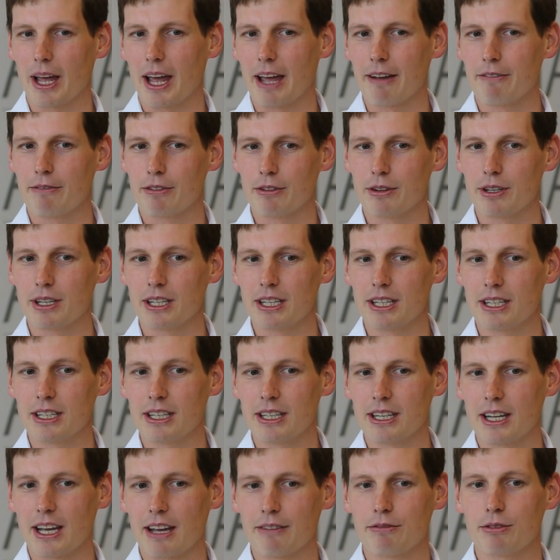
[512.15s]

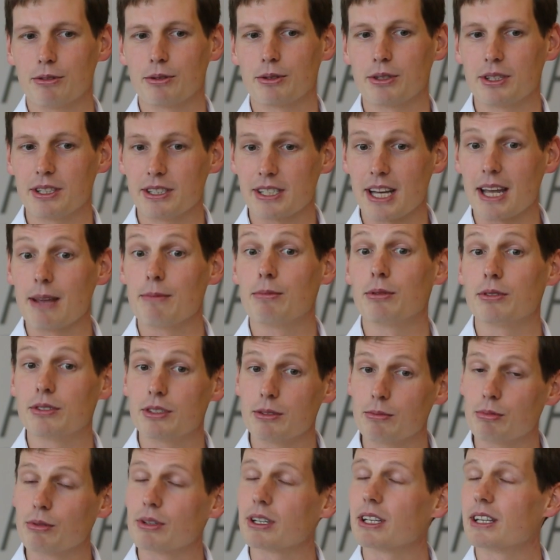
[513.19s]
everyone is able
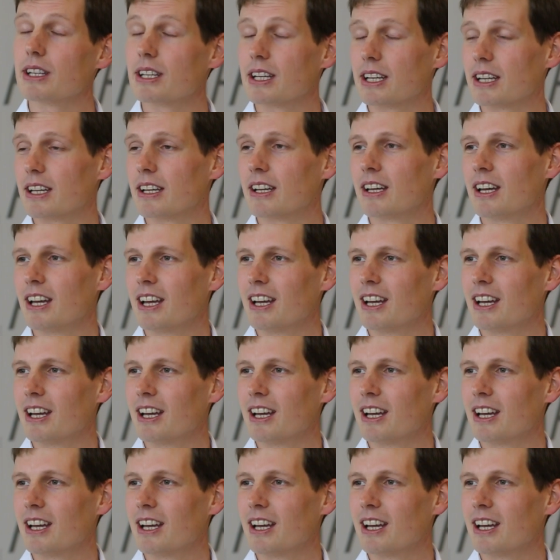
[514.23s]
to bring their